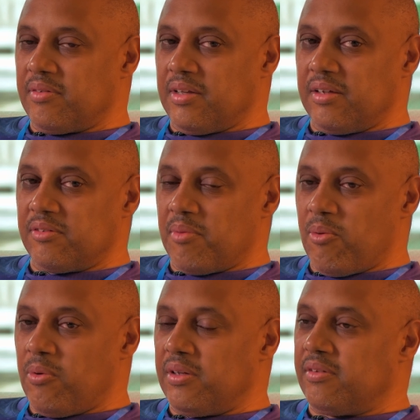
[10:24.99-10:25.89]
things about
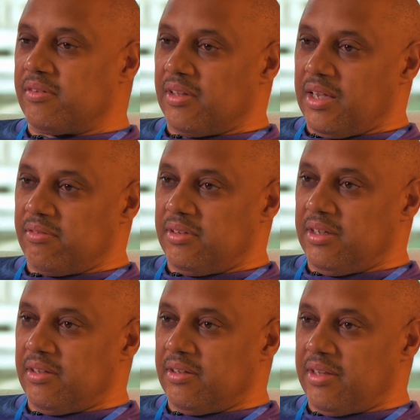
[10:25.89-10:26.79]
what slaves
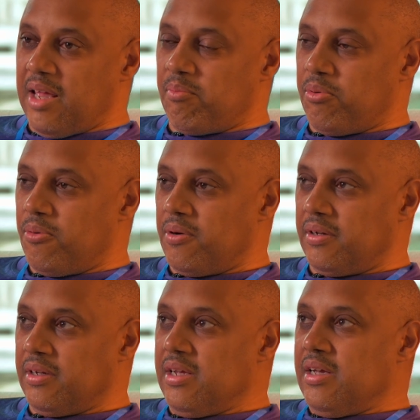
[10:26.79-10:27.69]
did at that point.